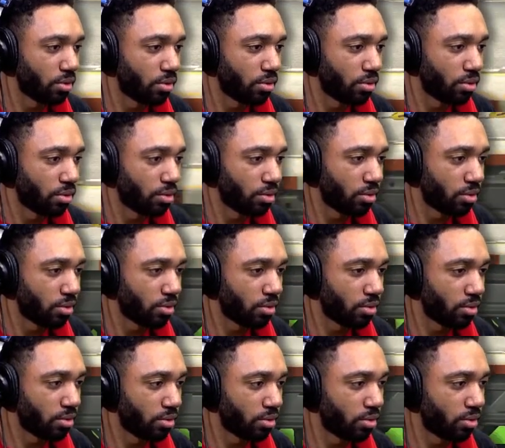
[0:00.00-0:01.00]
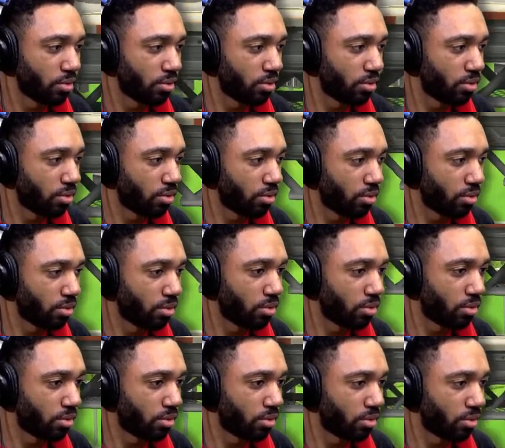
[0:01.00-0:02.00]

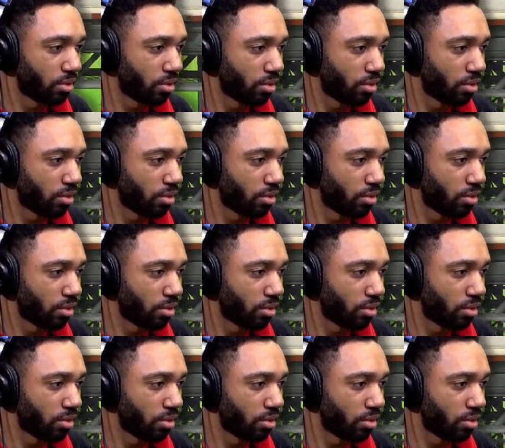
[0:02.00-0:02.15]
Nobody speaks.